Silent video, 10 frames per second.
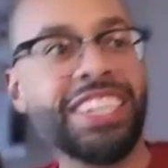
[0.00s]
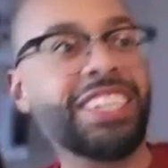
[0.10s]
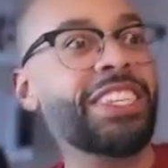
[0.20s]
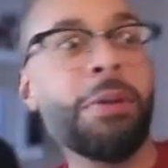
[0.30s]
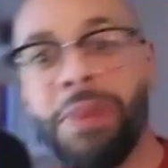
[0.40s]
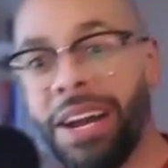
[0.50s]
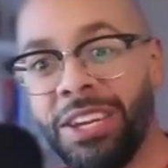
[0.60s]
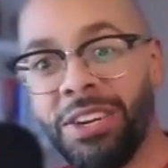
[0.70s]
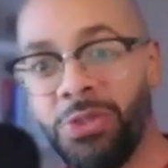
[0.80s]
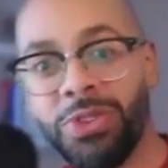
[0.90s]

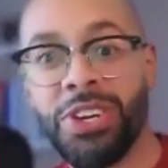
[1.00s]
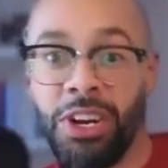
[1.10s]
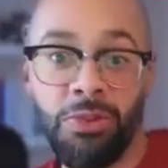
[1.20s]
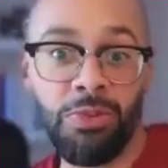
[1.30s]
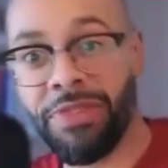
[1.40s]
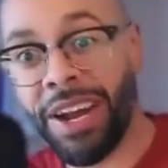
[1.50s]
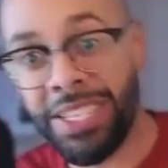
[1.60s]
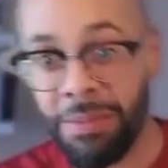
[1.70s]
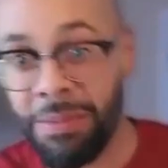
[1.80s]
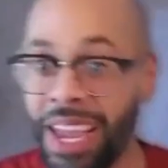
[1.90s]
somebody who's good with
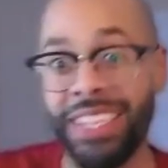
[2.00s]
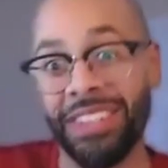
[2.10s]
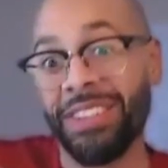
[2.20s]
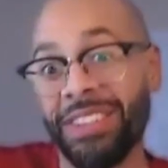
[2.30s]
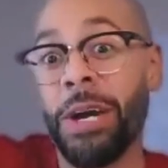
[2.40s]
resumes, or